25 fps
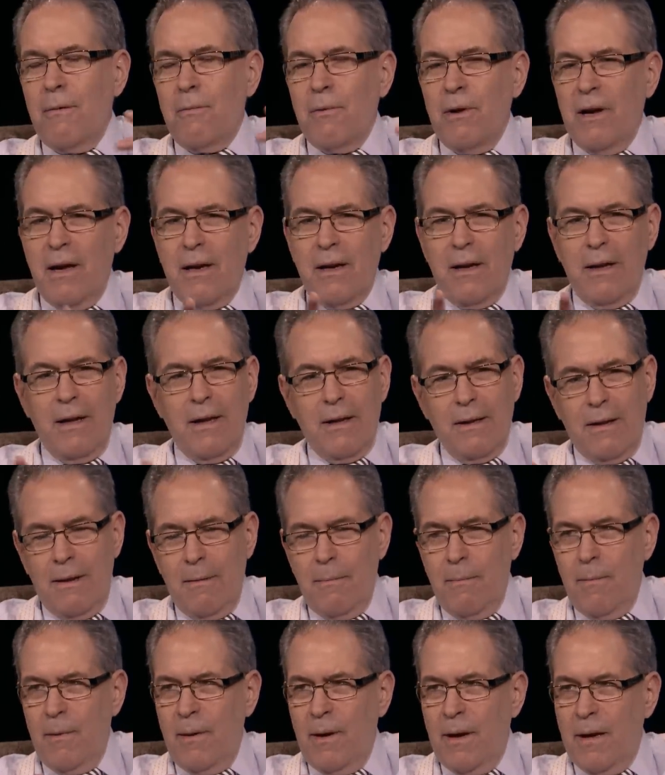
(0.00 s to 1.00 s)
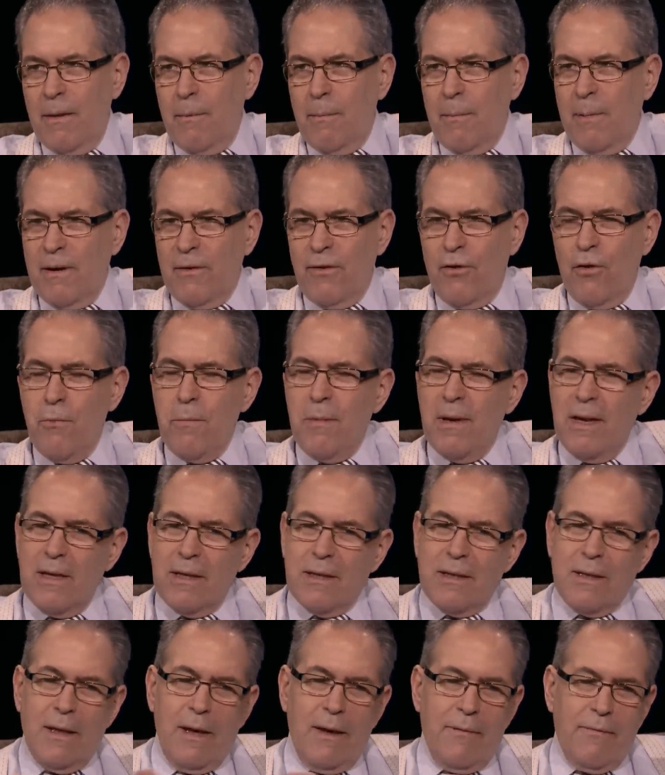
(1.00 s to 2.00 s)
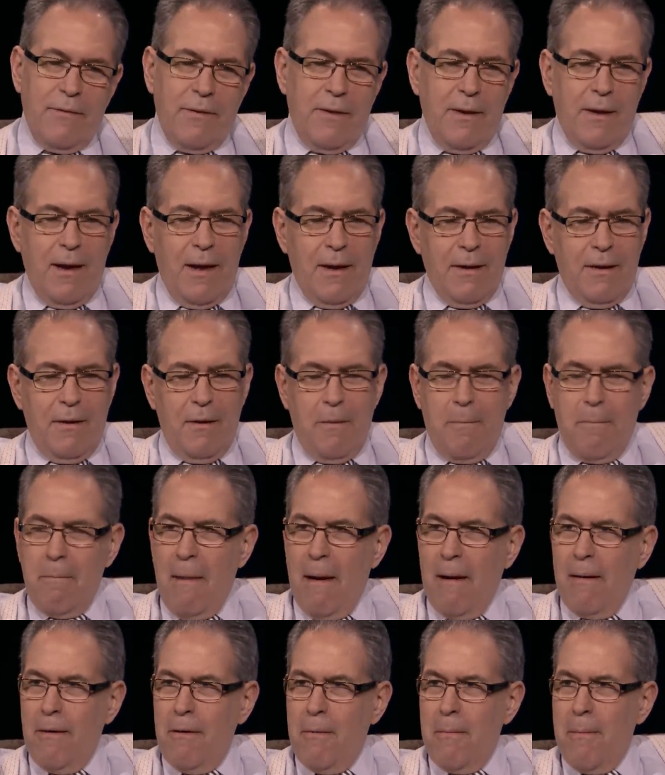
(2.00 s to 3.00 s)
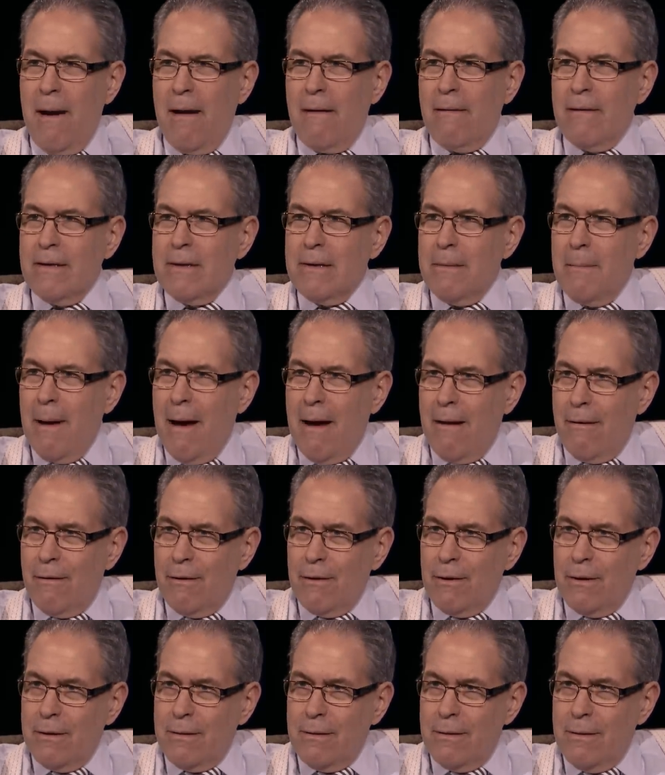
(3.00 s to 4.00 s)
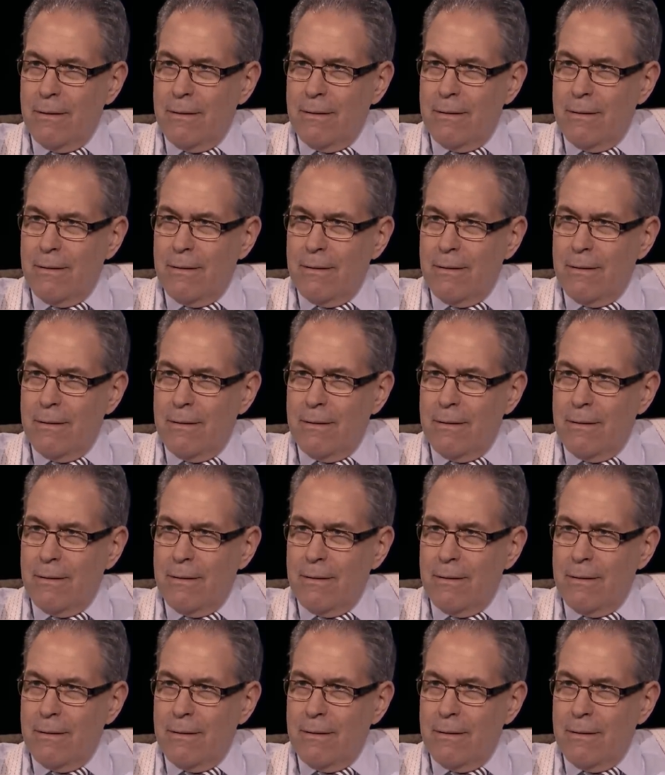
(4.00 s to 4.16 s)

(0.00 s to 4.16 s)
we got to get to, we got about two minutes left. You got you're, you're married to Marilyn.